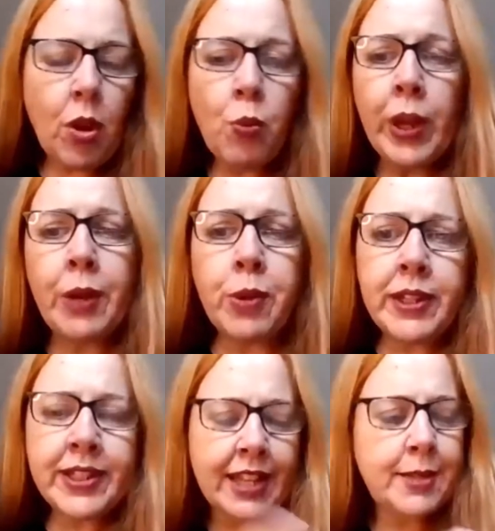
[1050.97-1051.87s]

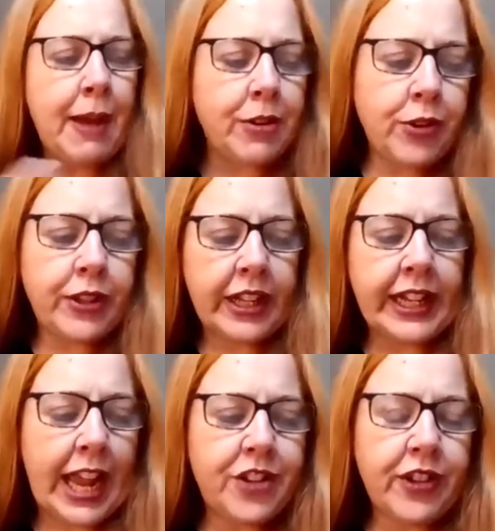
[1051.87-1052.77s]
we set about doing the
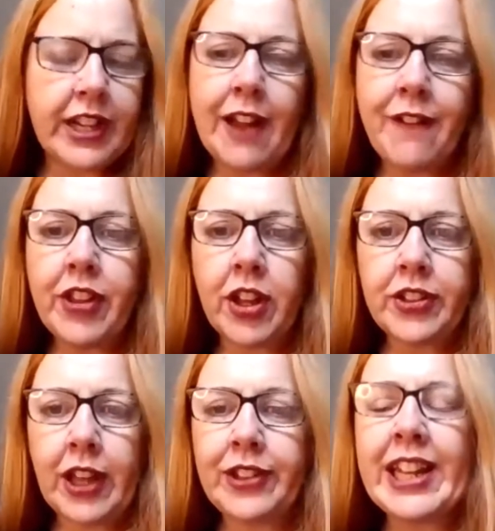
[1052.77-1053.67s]
catering and everything
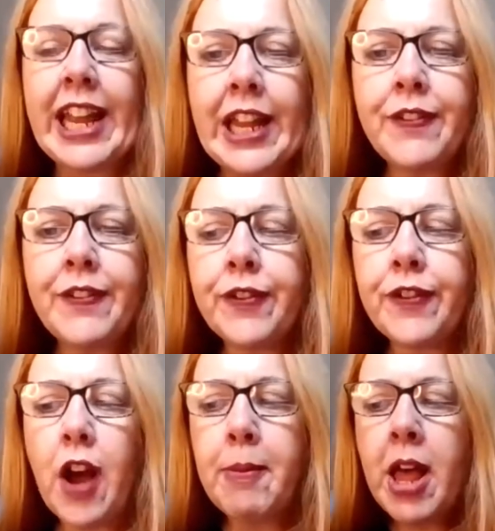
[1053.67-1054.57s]
ourselves. And even
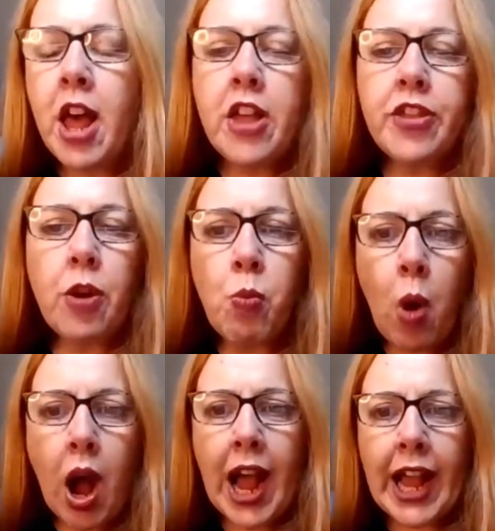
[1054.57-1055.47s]
from the
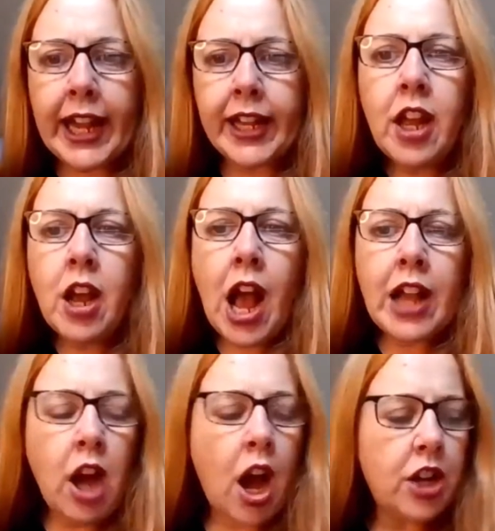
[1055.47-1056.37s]
wine, I
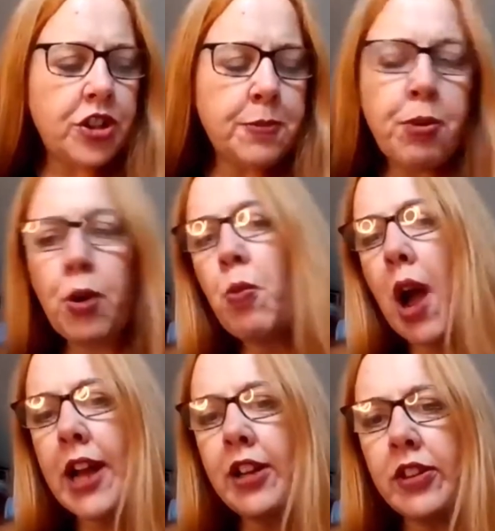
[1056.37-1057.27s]
can't just put
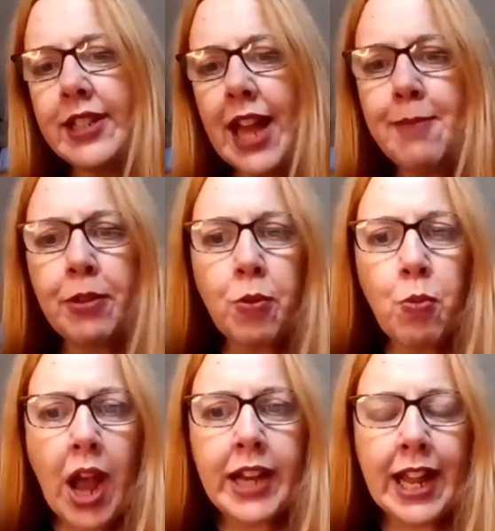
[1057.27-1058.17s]
wine on the table. The
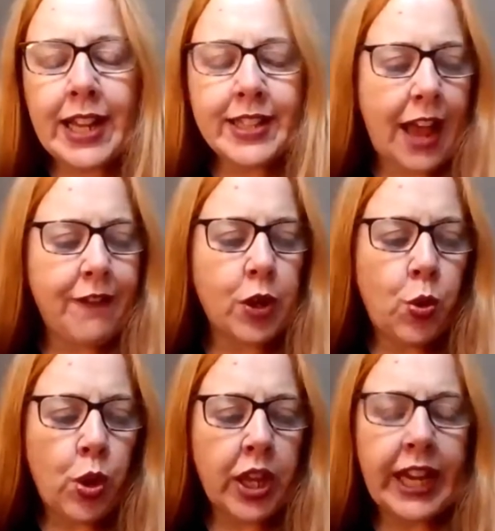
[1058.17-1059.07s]
wine has to have a
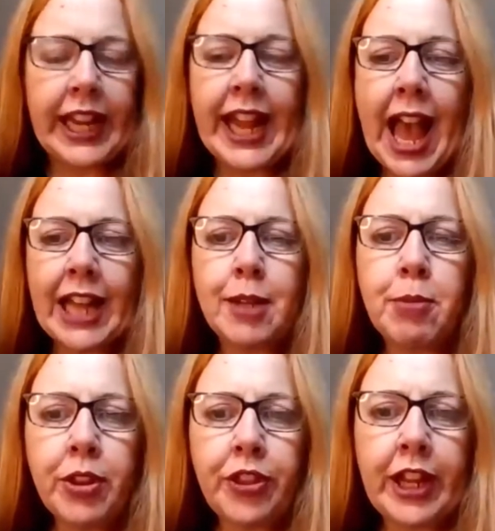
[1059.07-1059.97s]
quirky
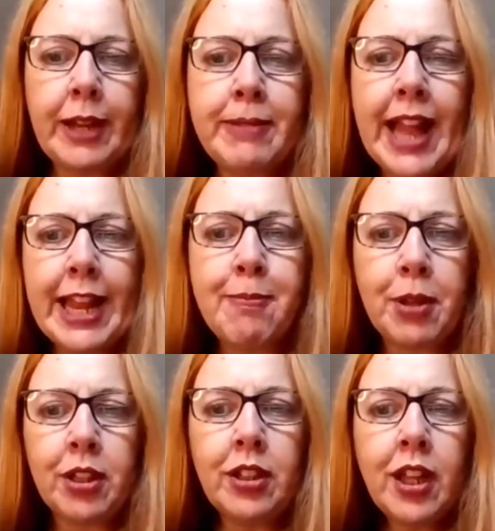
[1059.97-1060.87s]
animal theme
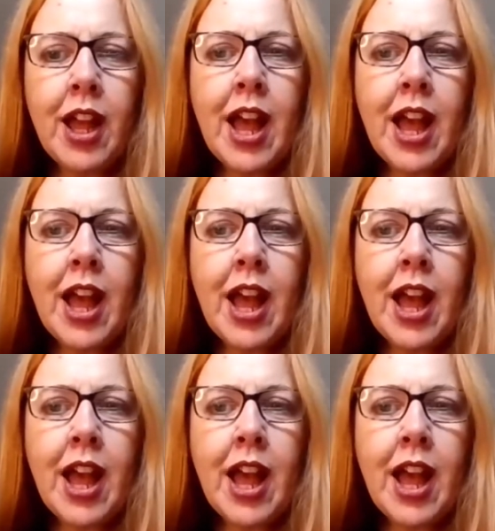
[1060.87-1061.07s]
label.